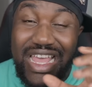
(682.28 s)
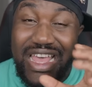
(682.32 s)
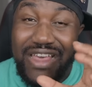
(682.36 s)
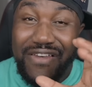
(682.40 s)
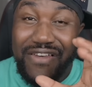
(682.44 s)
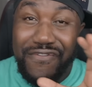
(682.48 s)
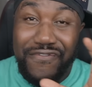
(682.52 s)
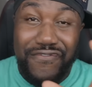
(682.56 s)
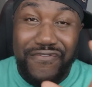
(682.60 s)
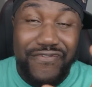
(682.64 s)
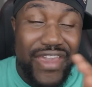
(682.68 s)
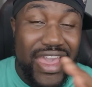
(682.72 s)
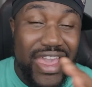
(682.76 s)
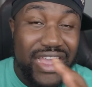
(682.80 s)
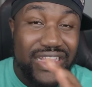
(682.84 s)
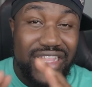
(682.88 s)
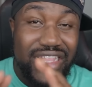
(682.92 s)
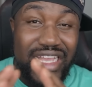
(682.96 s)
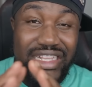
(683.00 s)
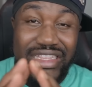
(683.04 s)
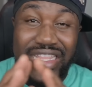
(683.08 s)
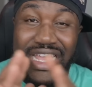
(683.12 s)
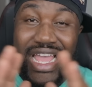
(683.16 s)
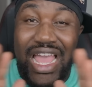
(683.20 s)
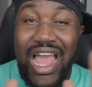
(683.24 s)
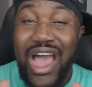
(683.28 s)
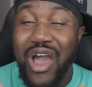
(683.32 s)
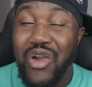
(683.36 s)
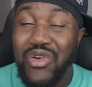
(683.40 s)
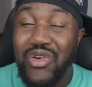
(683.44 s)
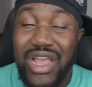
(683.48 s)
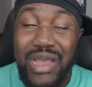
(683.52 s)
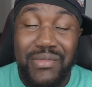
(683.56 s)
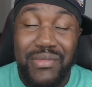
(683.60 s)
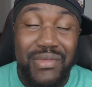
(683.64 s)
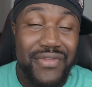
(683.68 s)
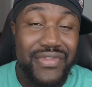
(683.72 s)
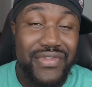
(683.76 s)
affect like the
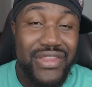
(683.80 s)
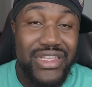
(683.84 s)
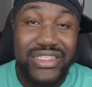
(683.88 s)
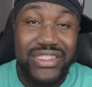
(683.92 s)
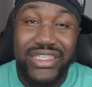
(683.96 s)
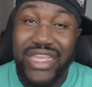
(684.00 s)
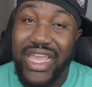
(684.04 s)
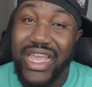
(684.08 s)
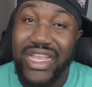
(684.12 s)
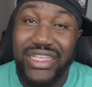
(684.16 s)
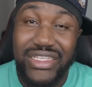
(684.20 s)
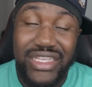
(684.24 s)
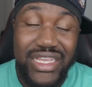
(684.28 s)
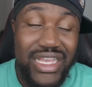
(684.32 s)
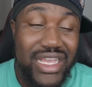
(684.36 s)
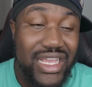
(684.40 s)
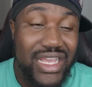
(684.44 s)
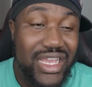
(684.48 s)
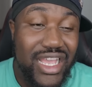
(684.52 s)
outcome of this case.